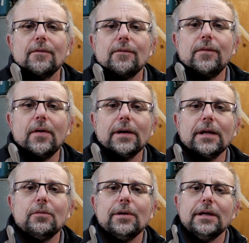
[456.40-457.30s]

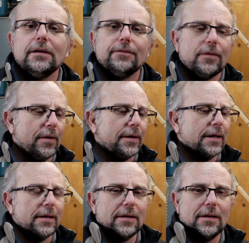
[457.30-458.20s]
Finally, we need to find
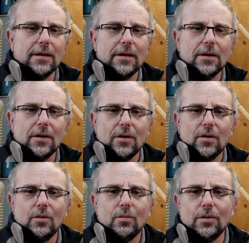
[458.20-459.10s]
out
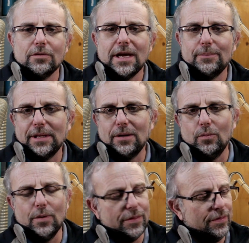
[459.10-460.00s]
what's happening
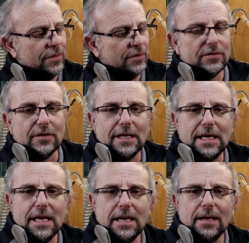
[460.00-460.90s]
with this
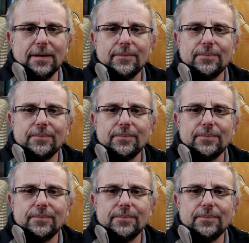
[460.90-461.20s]
gear.